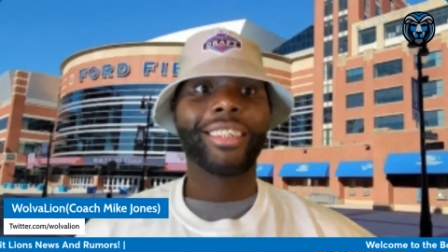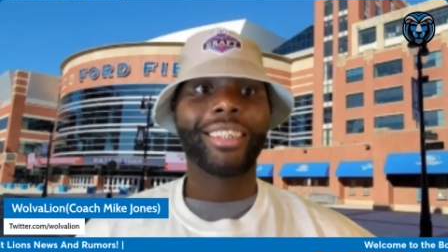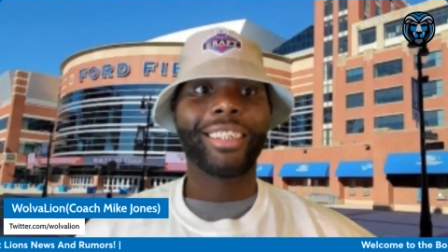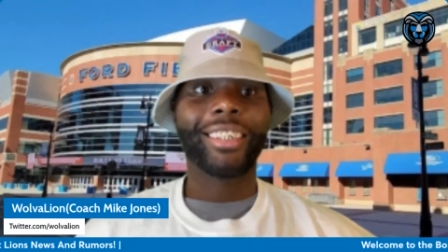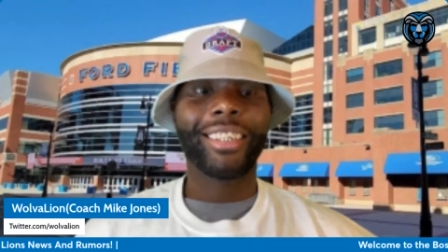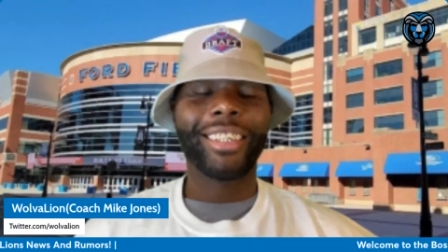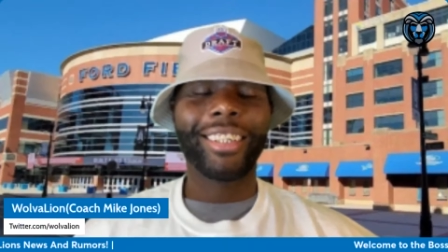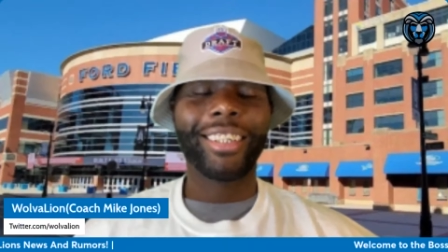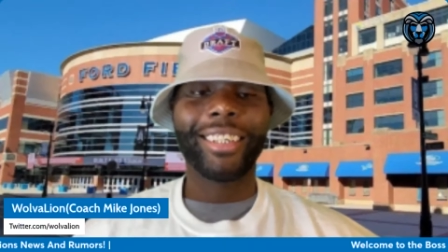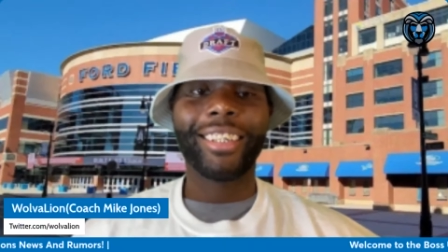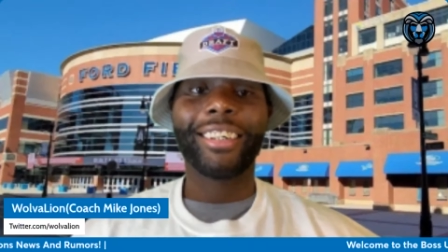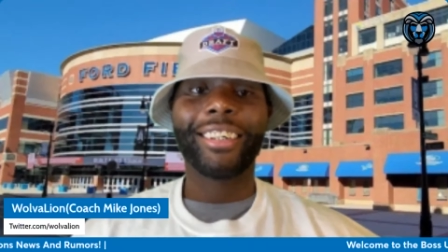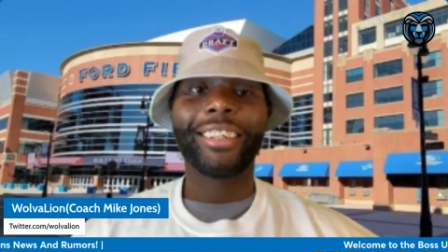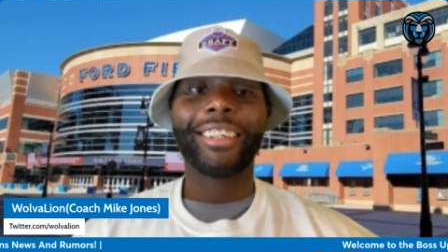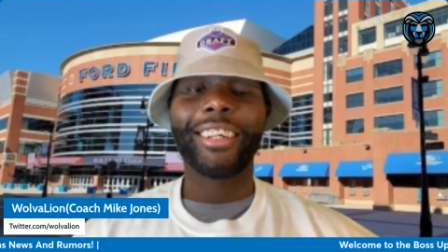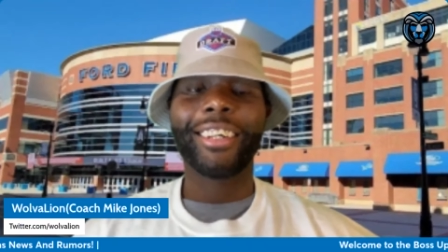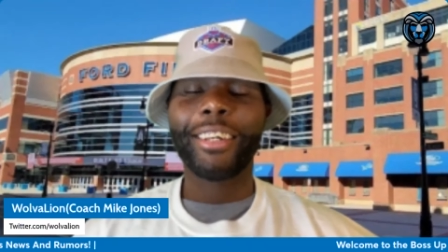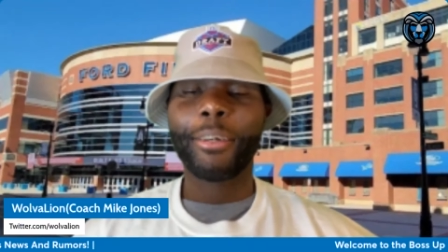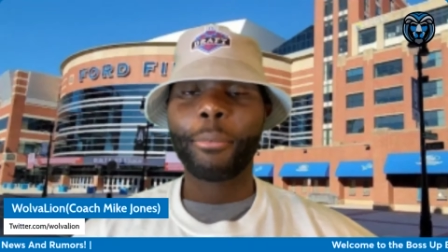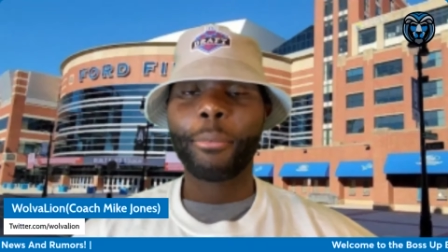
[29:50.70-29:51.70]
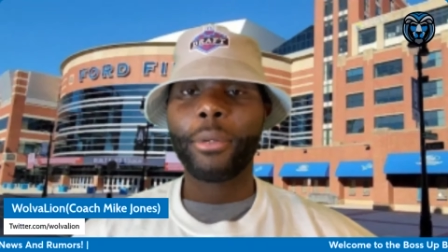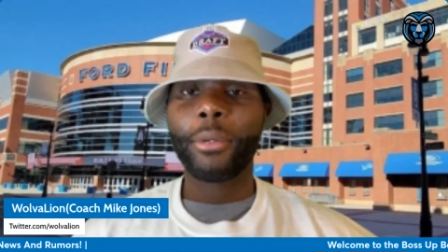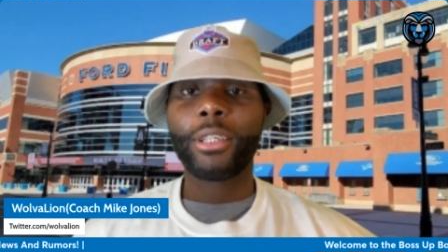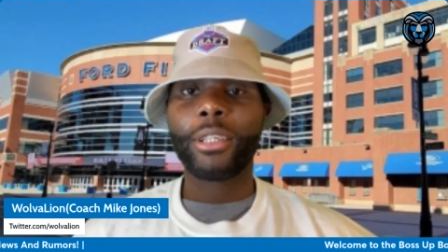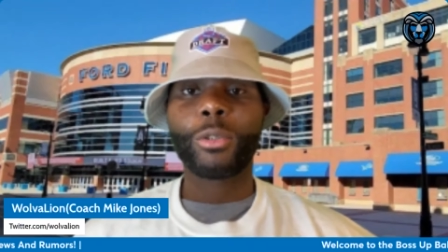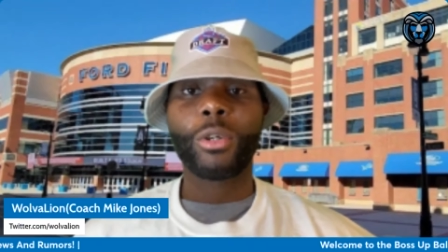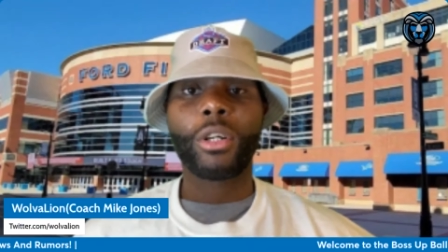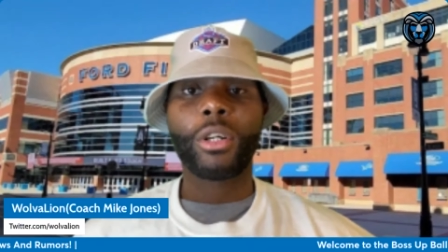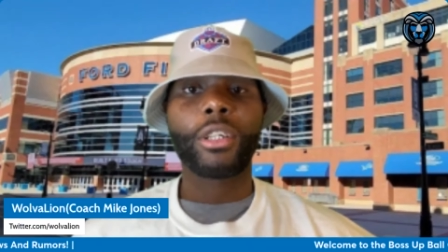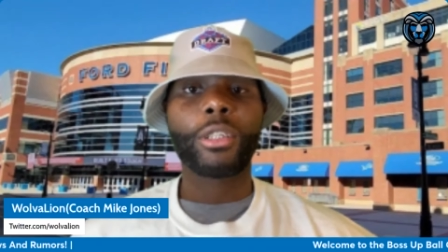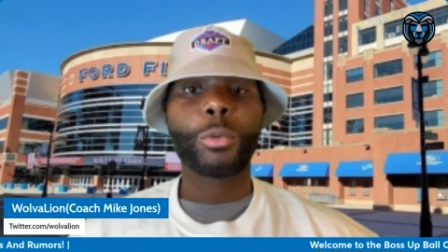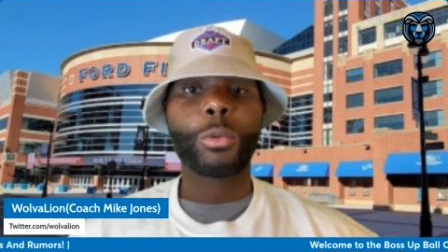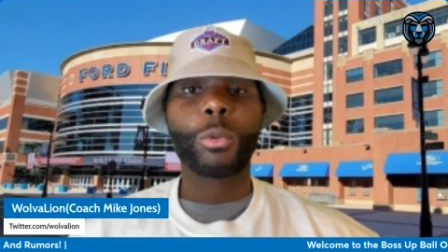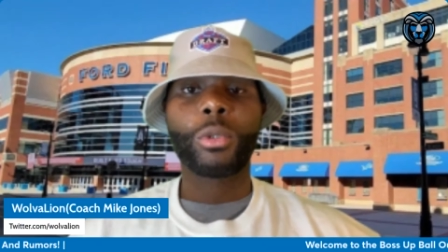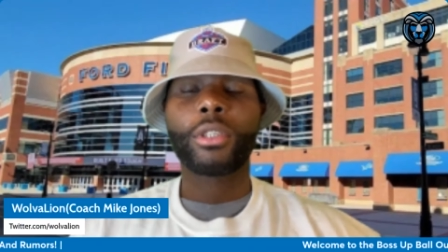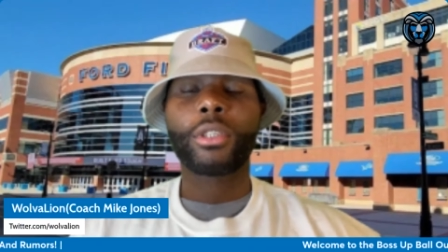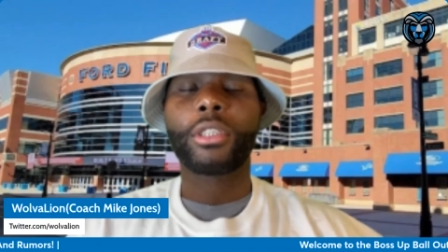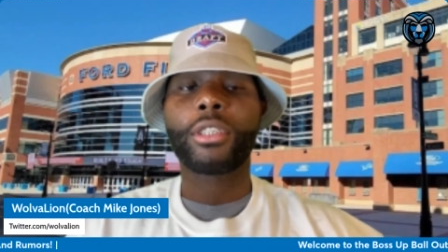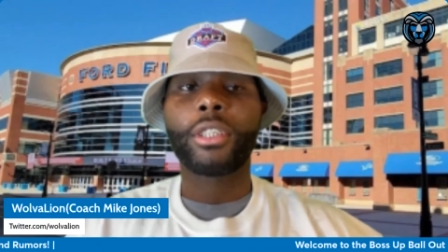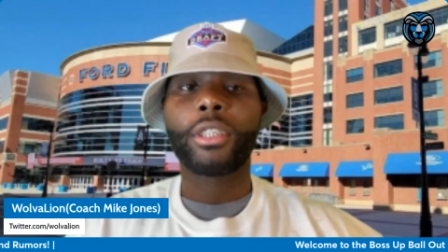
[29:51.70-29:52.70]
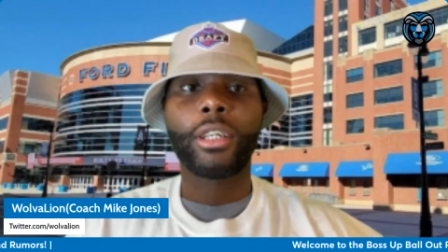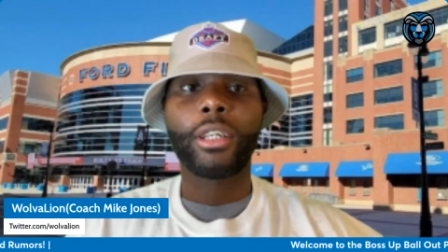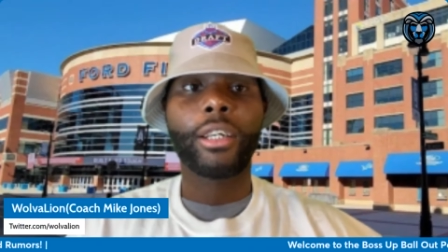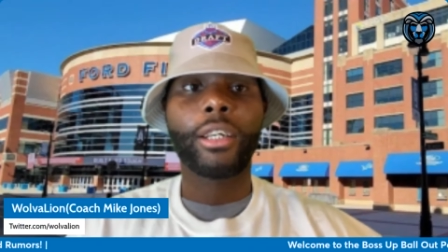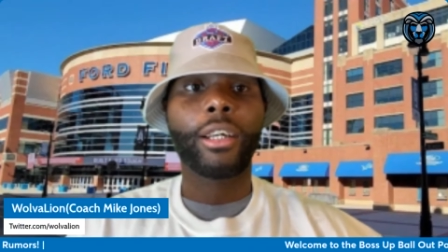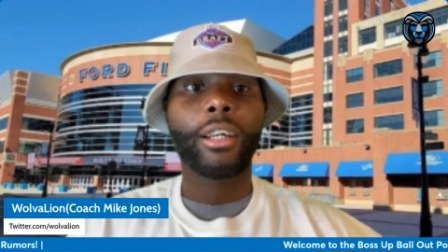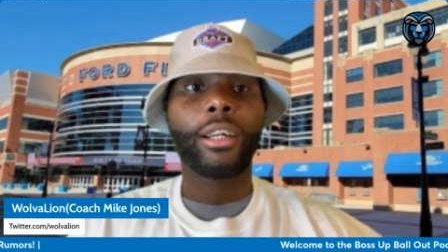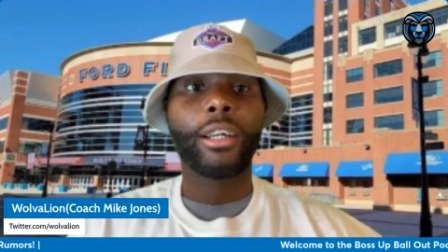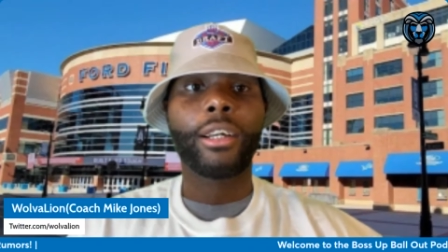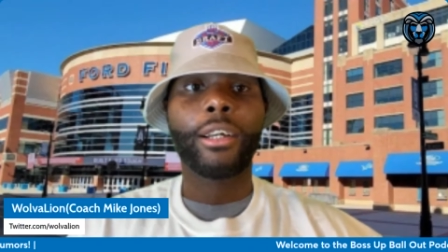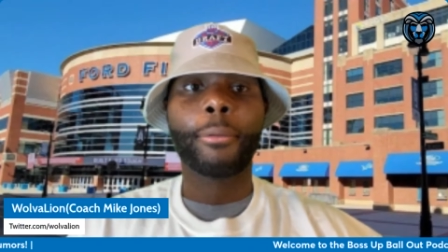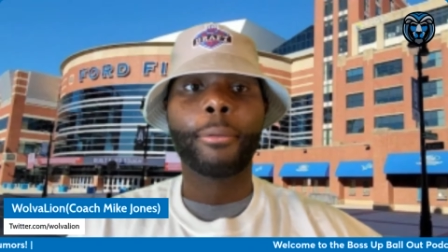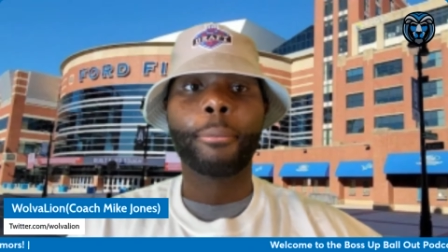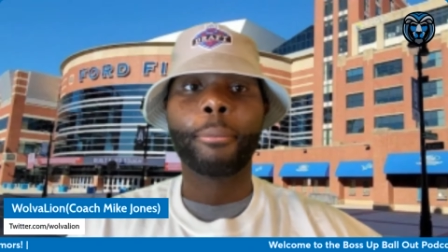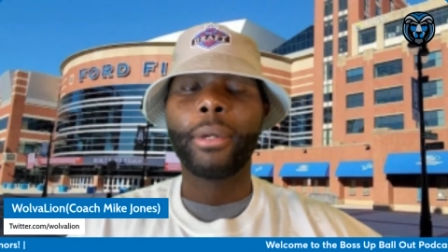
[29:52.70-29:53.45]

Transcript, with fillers: Yeah, man. So I just want to say,